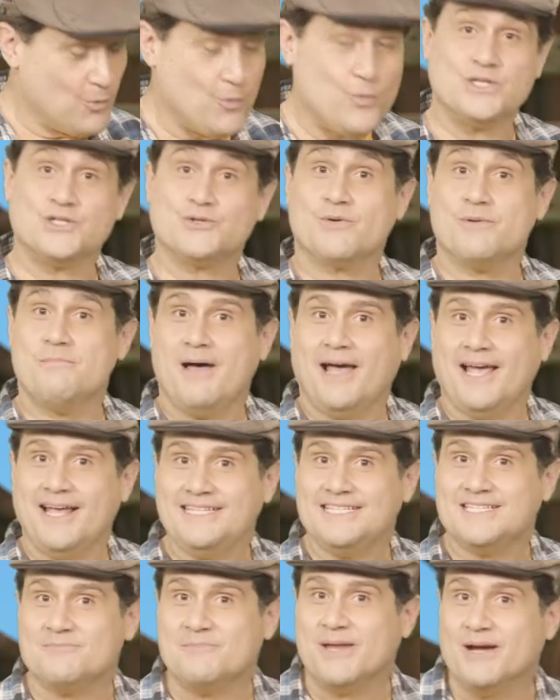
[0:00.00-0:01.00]
Which
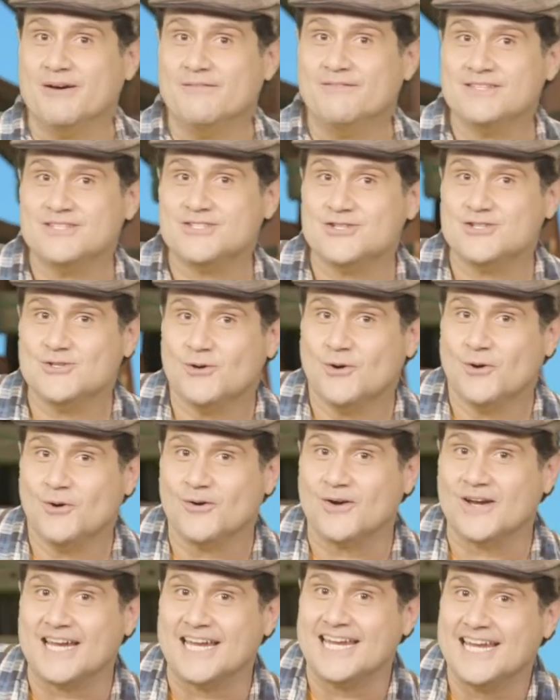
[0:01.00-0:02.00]
reminds me of a
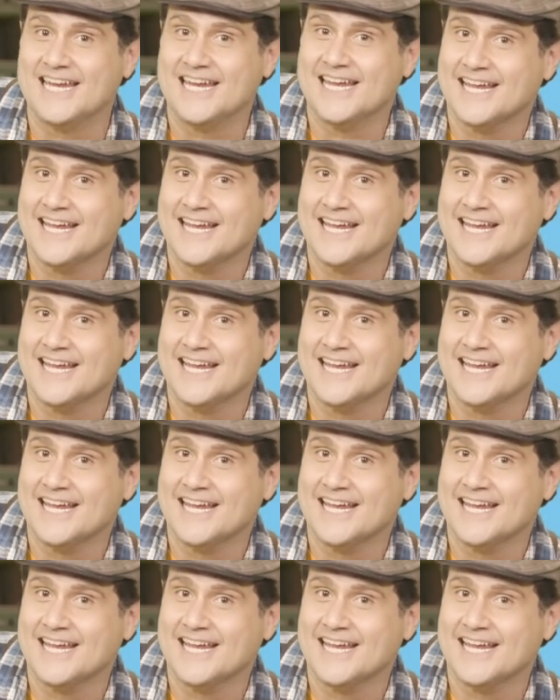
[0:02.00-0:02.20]
story.